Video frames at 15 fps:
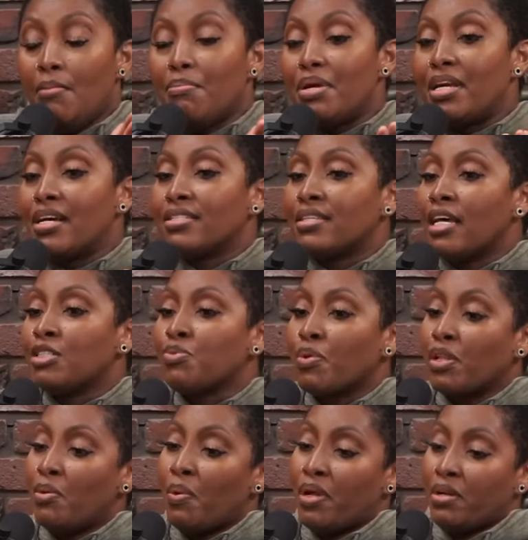Because that's
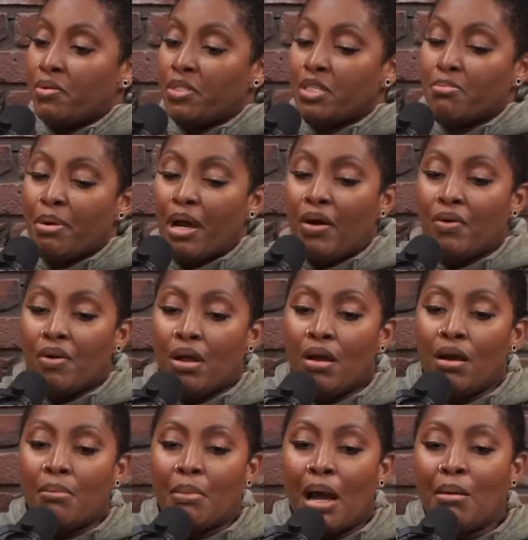really what it was about. Um,